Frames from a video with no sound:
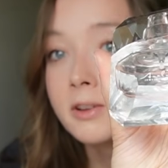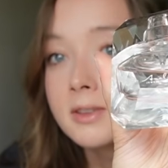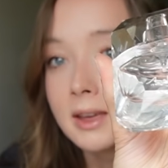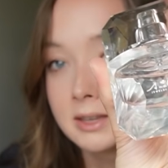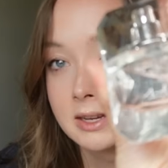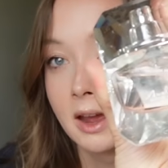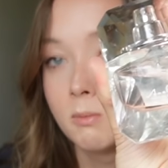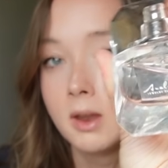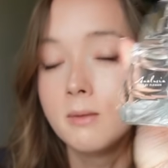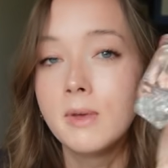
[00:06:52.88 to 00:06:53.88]
looks like a
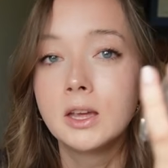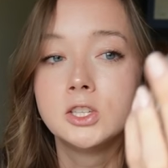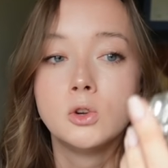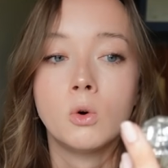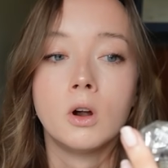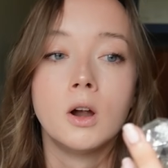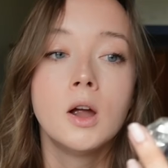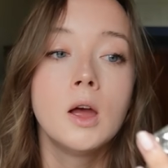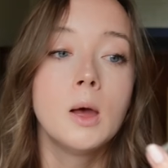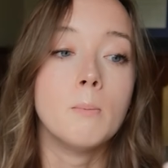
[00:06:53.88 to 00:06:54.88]
diamond. It makes your
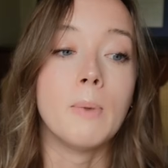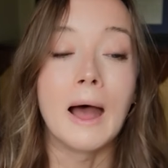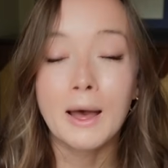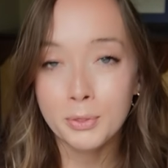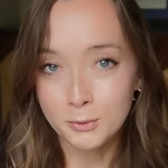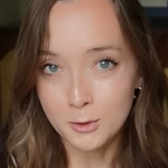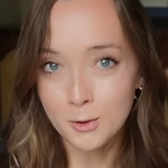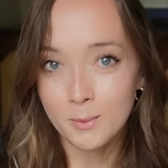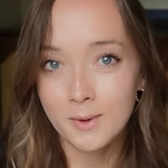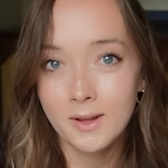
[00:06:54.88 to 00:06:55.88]

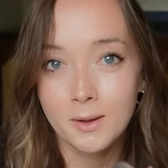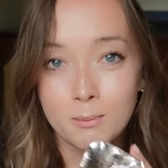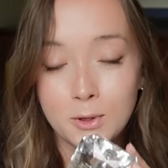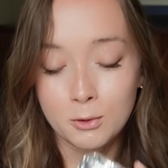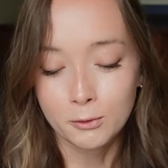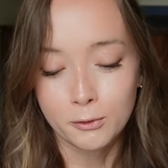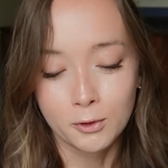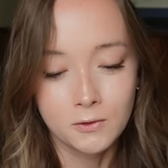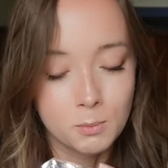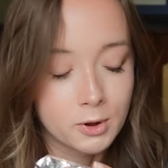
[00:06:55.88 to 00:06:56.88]
bathroom
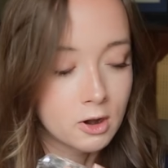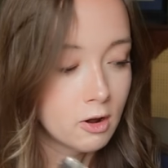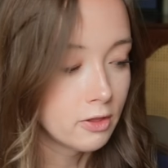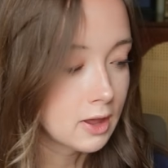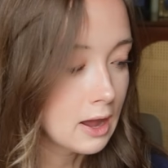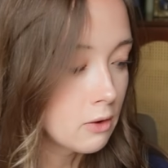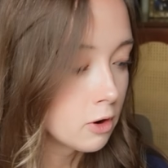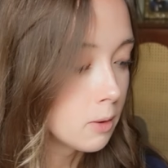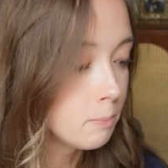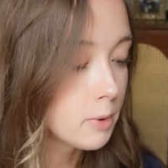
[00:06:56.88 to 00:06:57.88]
beautiful if you put it on the counter.